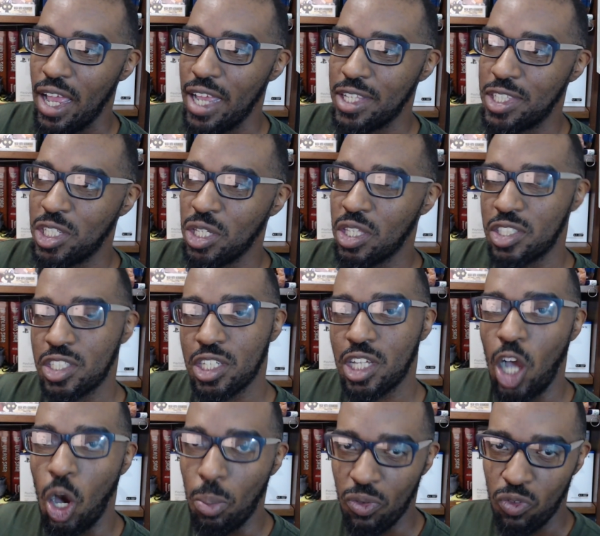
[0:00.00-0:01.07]
to the
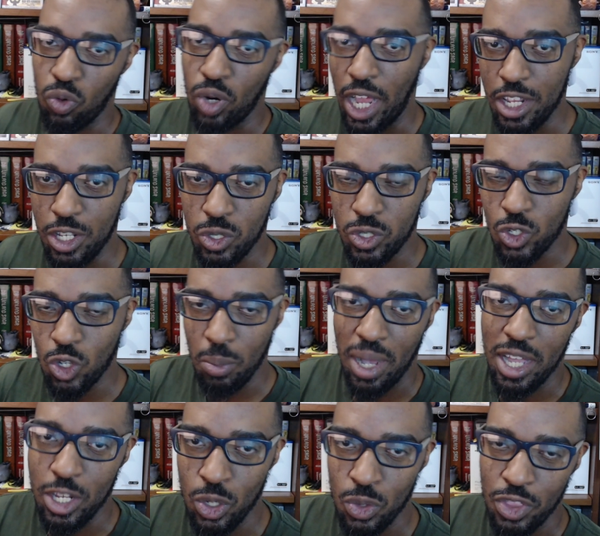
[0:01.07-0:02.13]
scope of what I used to in my
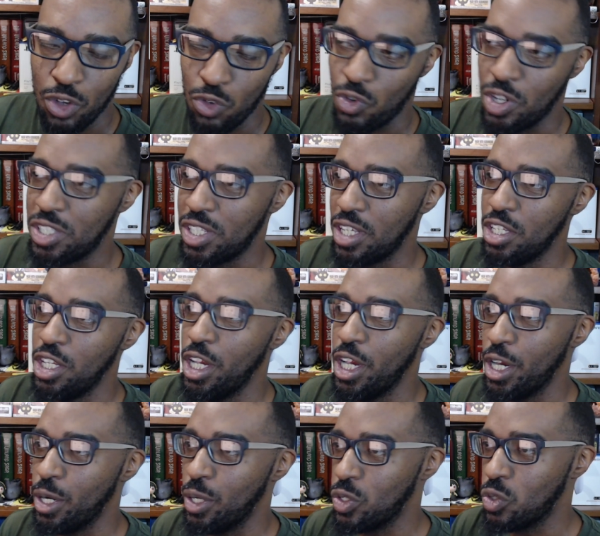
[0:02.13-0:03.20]
youth in recent
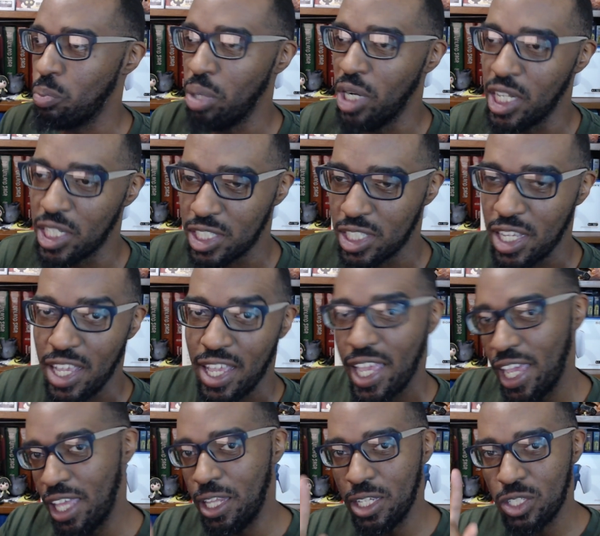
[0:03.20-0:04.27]
years, but
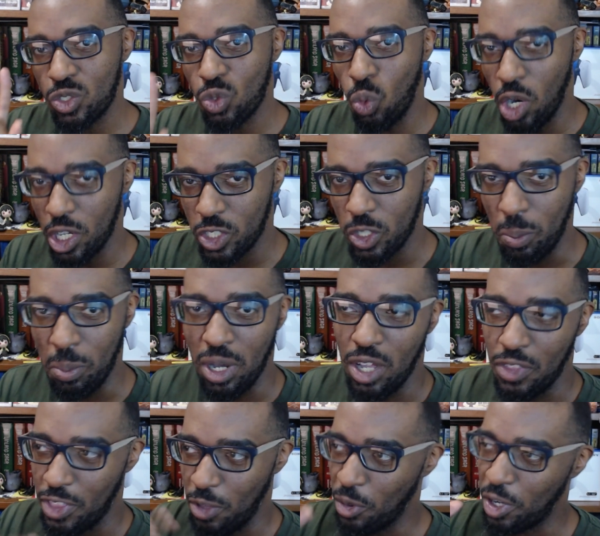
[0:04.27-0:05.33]
at least once a month
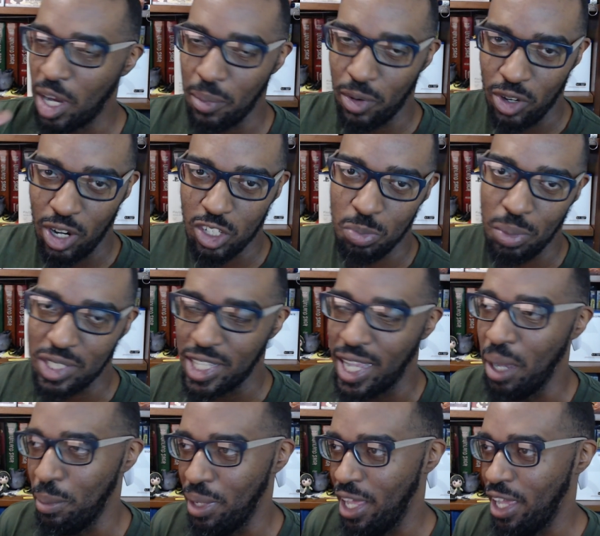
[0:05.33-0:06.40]
they would come across my
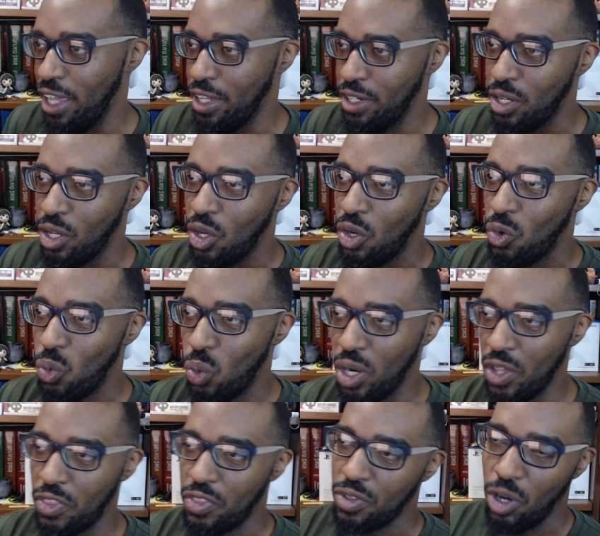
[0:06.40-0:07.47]
timeline with
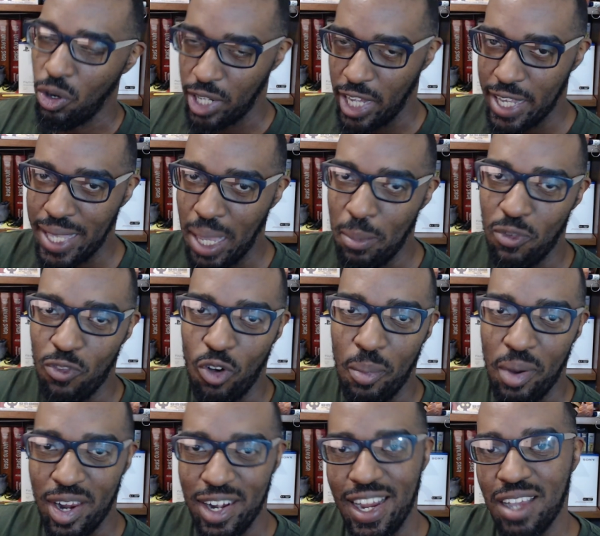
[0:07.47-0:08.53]
okay, Game
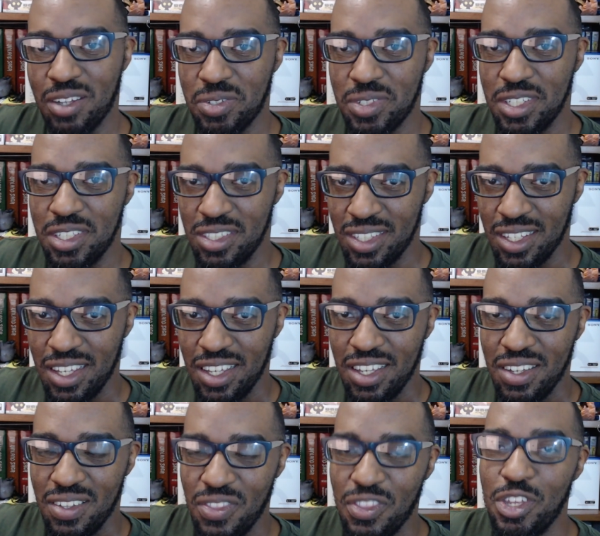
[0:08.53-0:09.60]
Informer announces
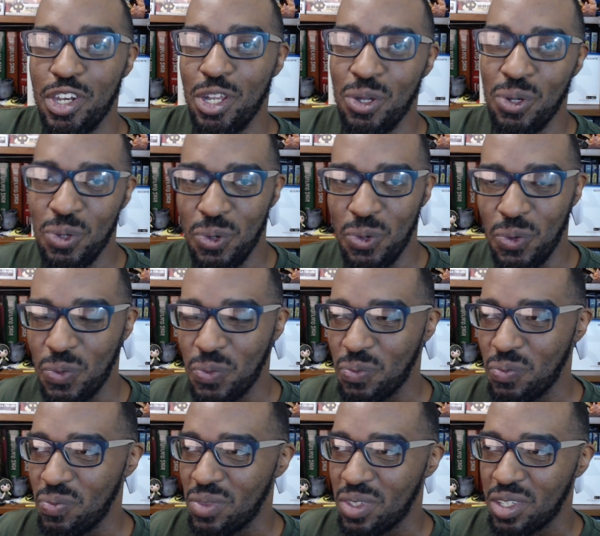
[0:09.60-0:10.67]
the new
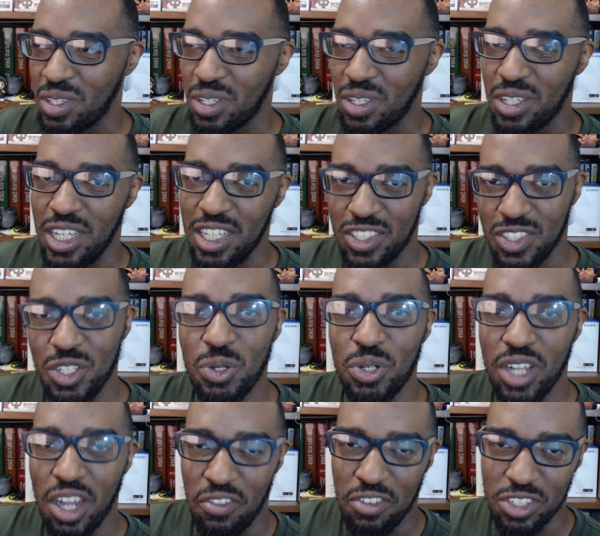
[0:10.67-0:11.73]
its new
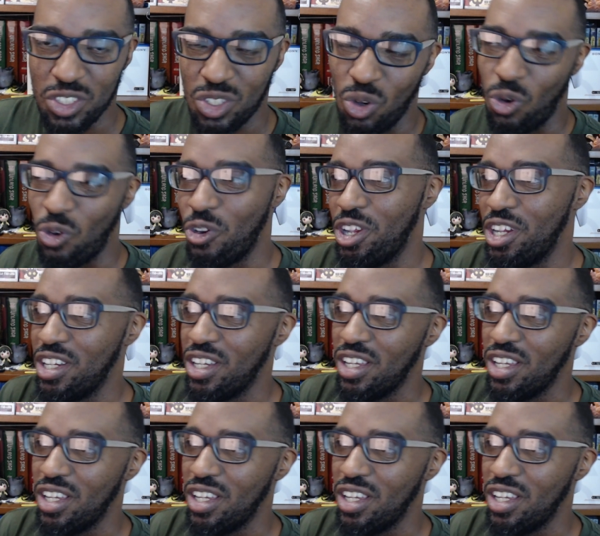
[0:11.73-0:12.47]
cover story.